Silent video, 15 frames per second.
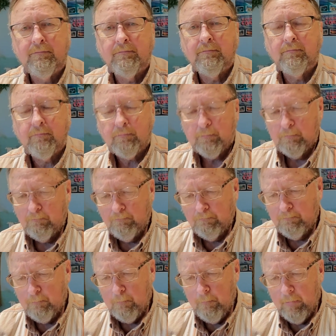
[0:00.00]

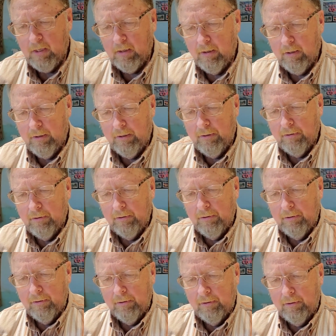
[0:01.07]

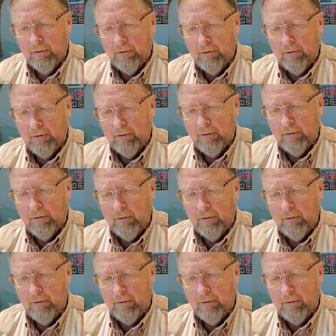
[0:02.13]
Nobody speaks.